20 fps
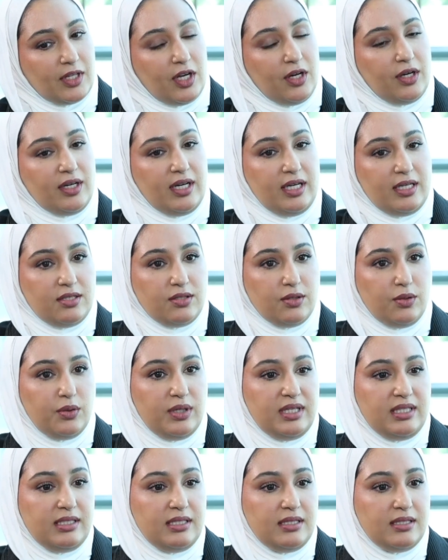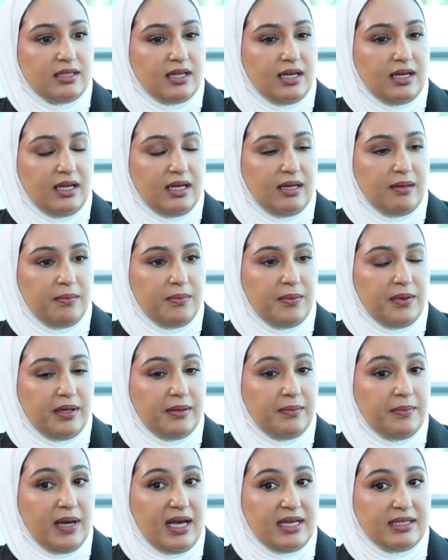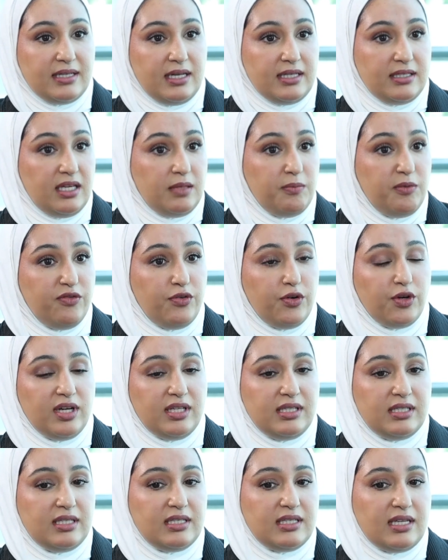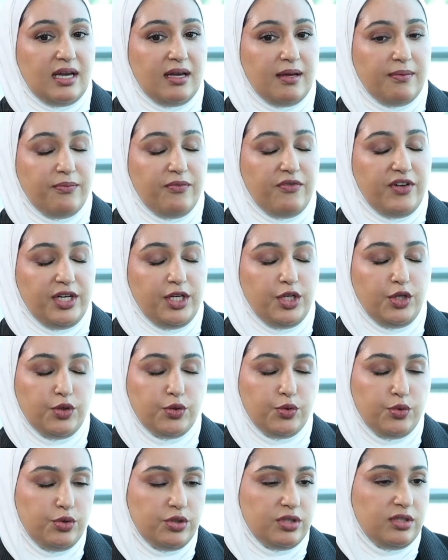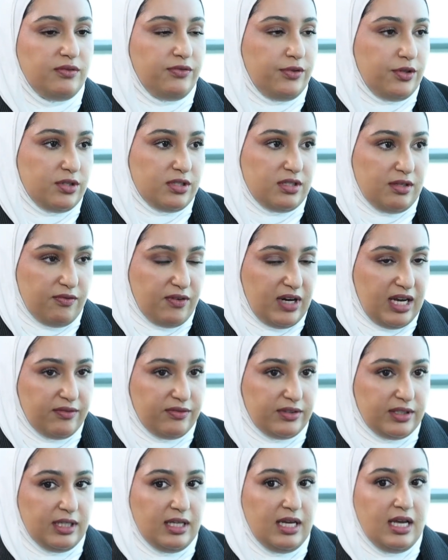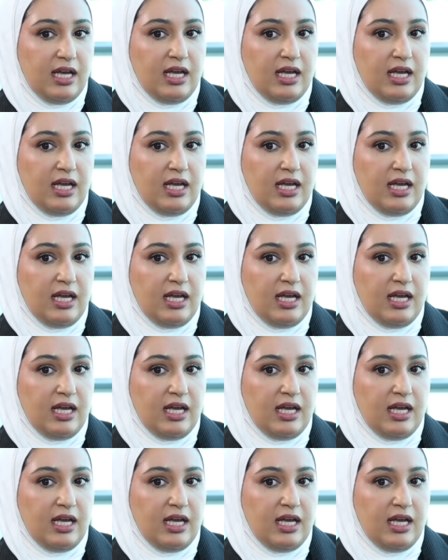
Okay, so it is, as I said before, it is very crucial for survival.